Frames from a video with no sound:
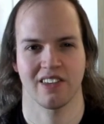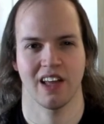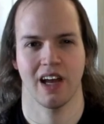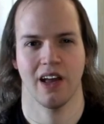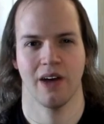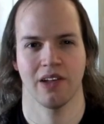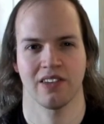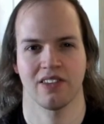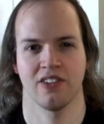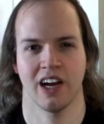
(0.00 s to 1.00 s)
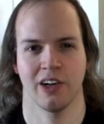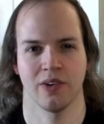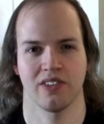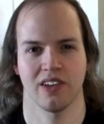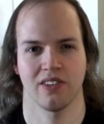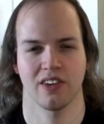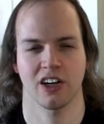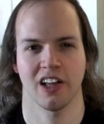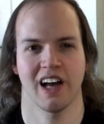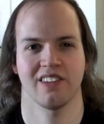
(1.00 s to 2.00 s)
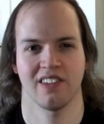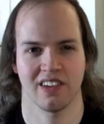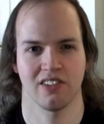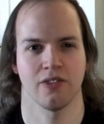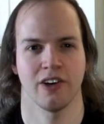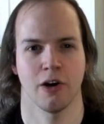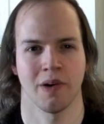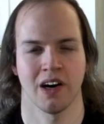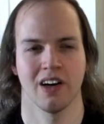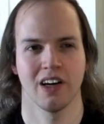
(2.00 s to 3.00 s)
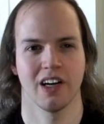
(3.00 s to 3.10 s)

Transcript: They have that genuine, classy sense of humor,